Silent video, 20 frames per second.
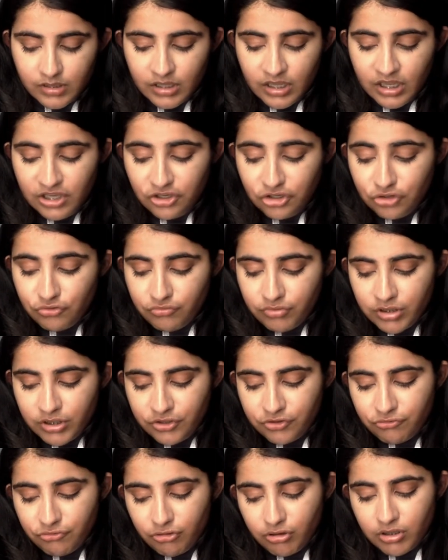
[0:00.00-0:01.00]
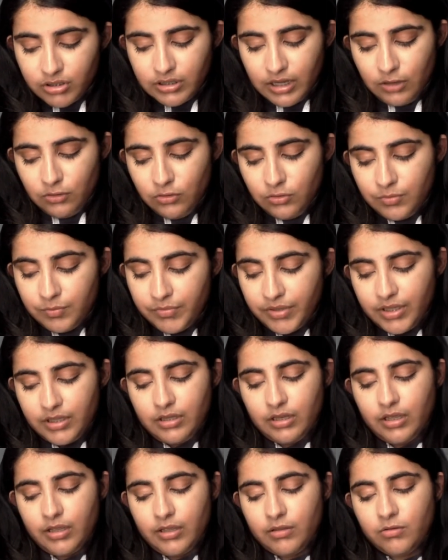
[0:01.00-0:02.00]
it just really shut down on me.
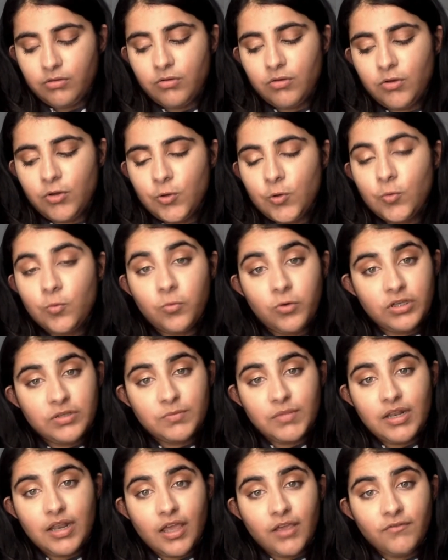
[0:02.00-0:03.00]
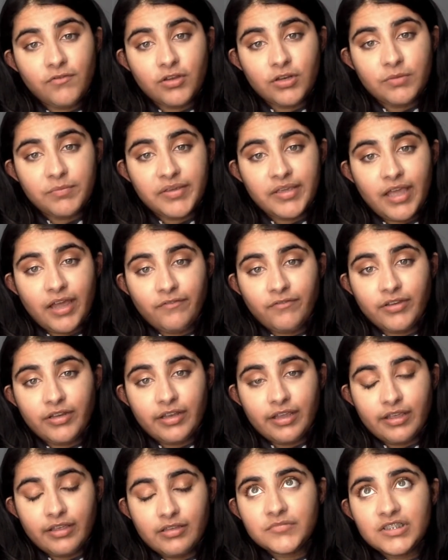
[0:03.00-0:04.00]
Like, what's my life gonna be after
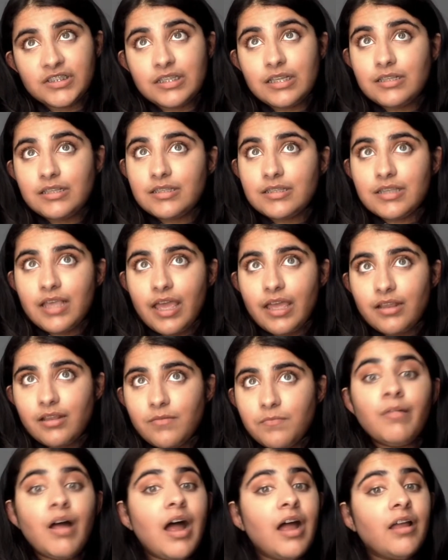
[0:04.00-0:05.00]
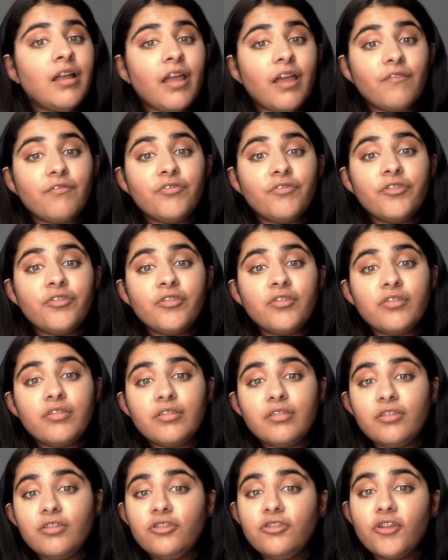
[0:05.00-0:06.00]
this? Since then, I have
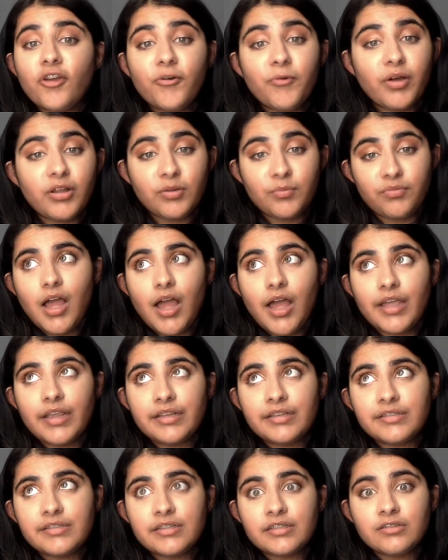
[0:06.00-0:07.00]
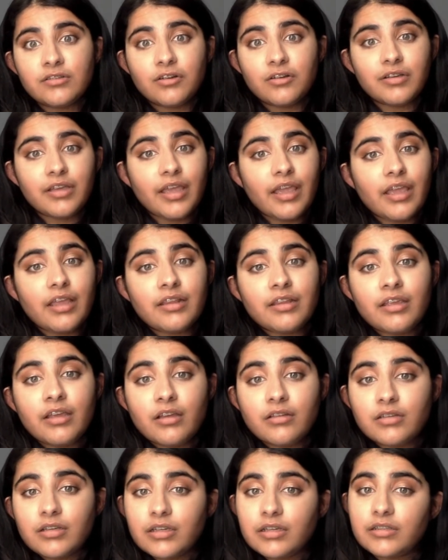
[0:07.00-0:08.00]
no other. I did not get any
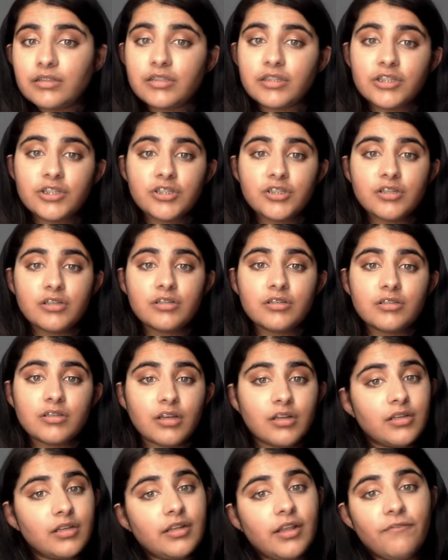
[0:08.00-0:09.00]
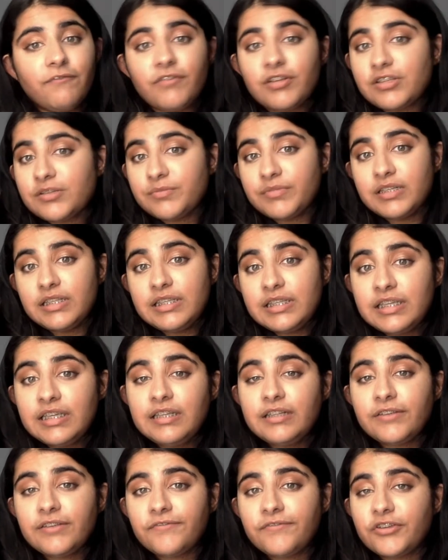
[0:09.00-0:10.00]
other conditions other than vitamin
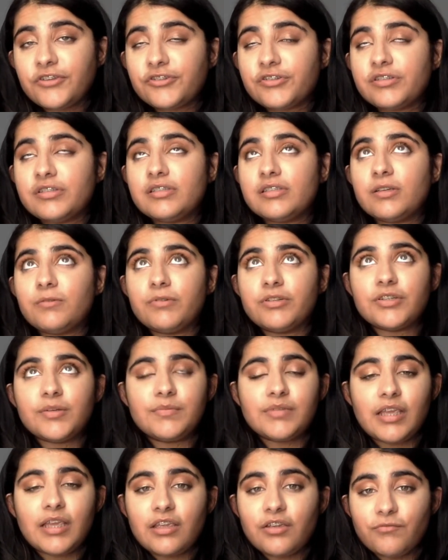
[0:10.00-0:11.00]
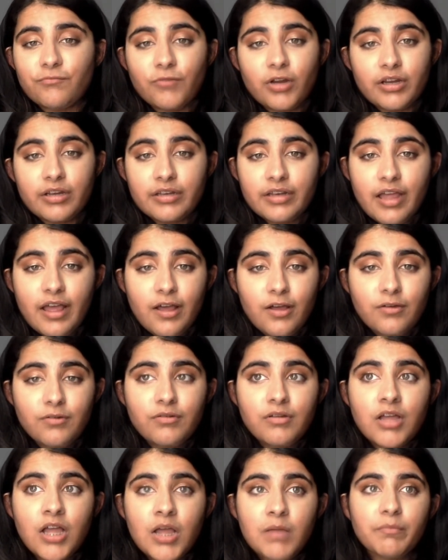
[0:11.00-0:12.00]
D deficiency, which I'm taking right now.
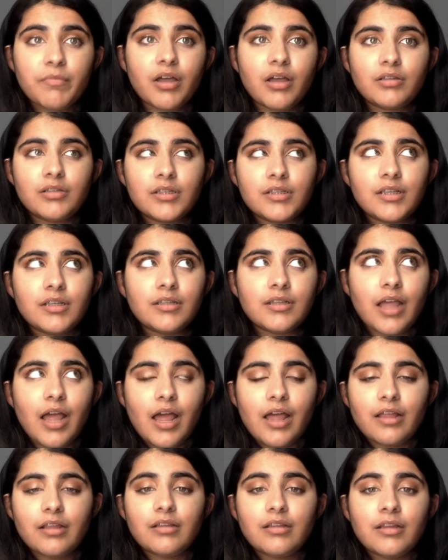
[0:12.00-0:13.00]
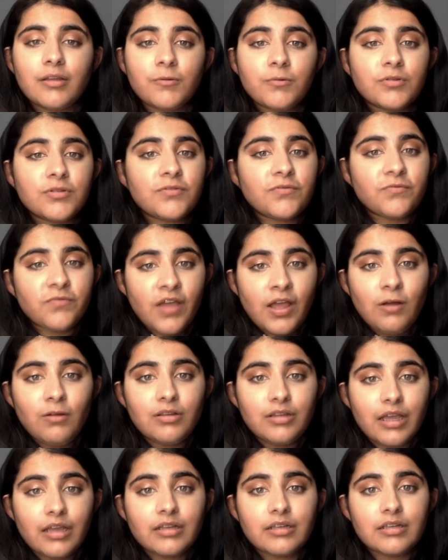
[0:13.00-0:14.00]
But other than that, it was
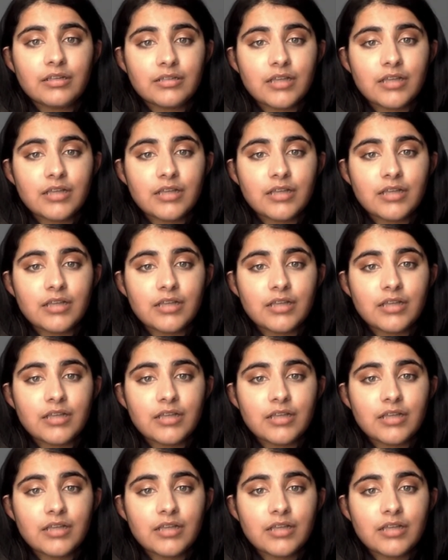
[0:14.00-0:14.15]
felt like the